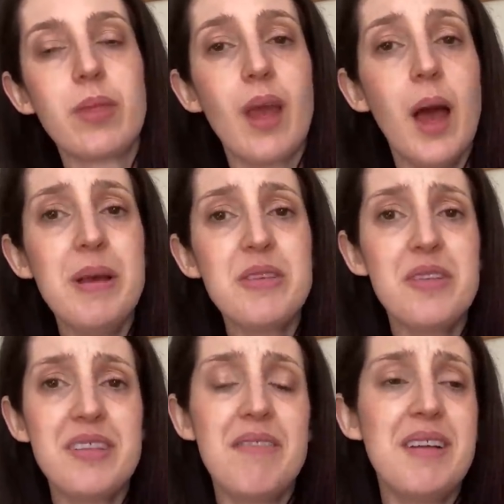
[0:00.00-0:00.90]
Um, but it's got
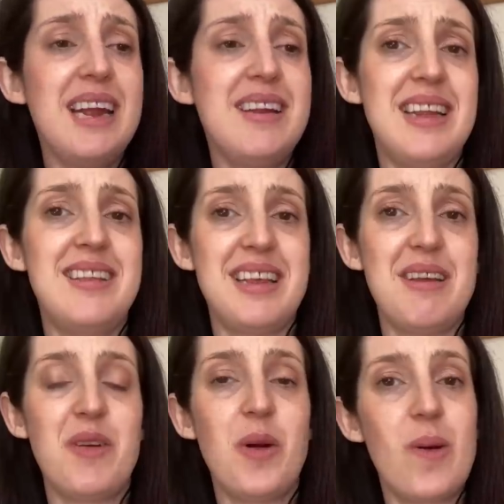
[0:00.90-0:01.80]
this lovely
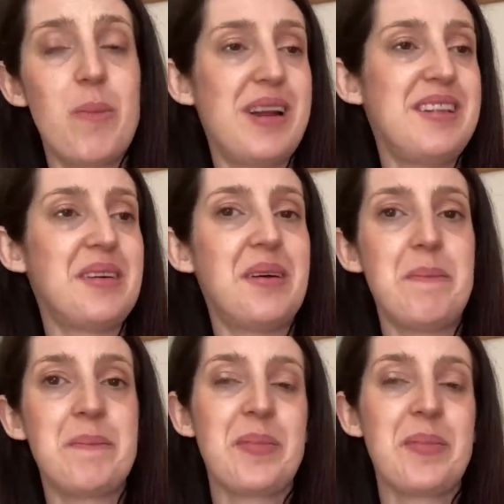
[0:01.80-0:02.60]
ditzy floral print on.